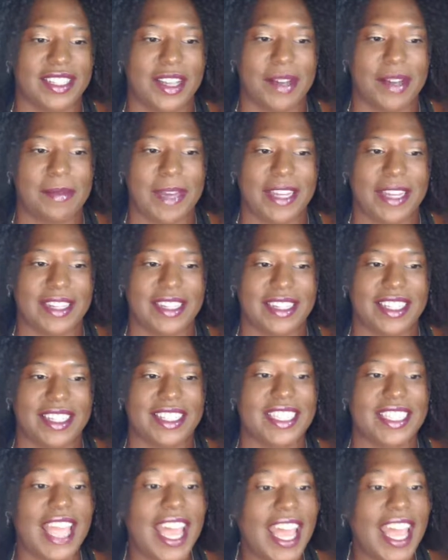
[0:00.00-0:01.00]
Oh my goodness.
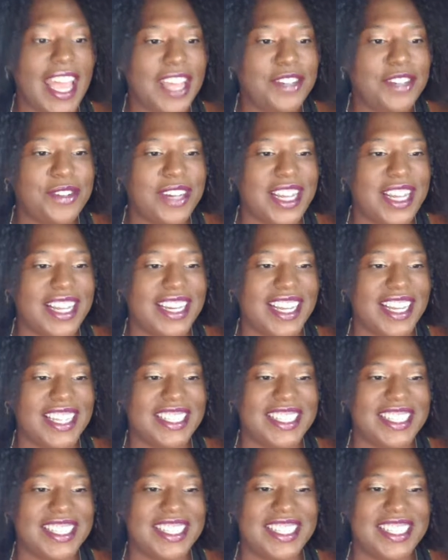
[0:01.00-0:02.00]
Hey Trinette, nice
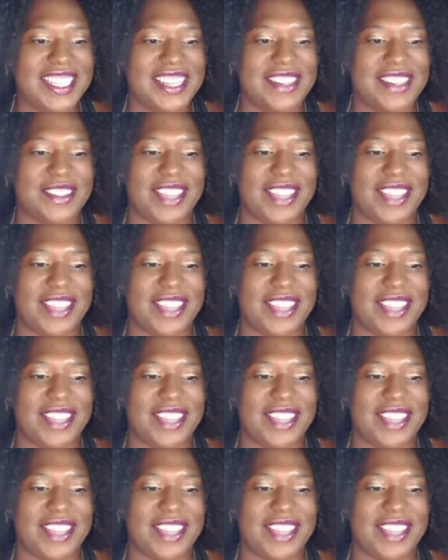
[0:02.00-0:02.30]
to see you.